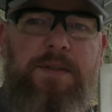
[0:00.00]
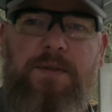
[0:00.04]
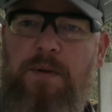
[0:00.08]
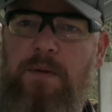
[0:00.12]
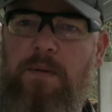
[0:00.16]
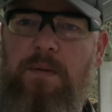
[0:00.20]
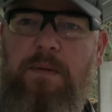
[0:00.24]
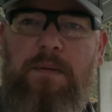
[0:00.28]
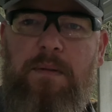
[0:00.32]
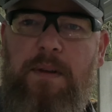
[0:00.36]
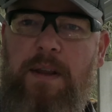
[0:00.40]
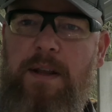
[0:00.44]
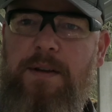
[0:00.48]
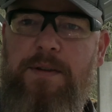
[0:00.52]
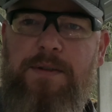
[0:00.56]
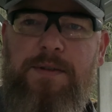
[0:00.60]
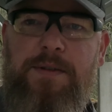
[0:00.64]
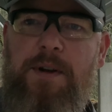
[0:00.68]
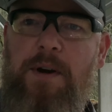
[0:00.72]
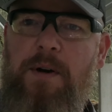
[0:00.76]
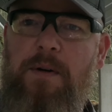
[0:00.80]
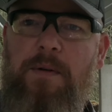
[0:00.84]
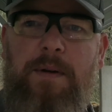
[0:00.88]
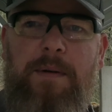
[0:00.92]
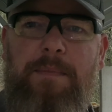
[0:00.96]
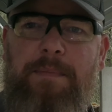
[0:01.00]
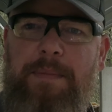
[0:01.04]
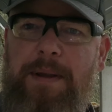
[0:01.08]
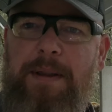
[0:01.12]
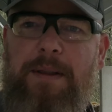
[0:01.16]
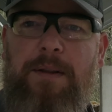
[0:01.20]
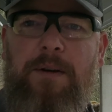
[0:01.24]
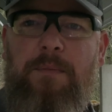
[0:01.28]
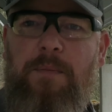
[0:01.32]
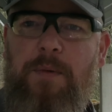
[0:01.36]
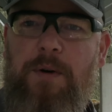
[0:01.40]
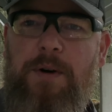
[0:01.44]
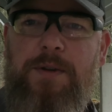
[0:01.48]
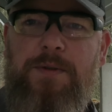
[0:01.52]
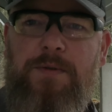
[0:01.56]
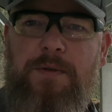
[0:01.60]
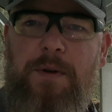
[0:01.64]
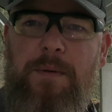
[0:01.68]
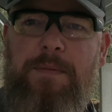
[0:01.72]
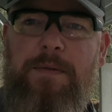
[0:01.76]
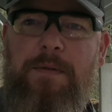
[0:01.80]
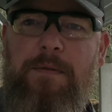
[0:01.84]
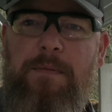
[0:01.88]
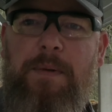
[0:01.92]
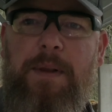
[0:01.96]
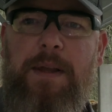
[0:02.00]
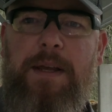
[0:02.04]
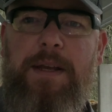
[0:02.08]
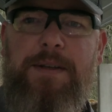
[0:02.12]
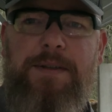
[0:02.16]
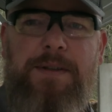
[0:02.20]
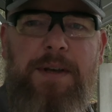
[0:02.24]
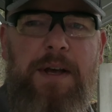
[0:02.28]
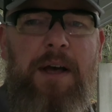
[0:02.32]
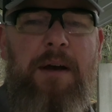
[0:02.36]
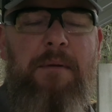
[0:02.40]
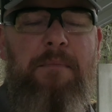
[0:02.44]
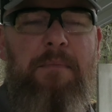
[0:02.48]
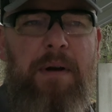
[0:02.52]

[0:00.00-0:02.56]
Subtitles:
so let us know. Be a little more descriptive, please.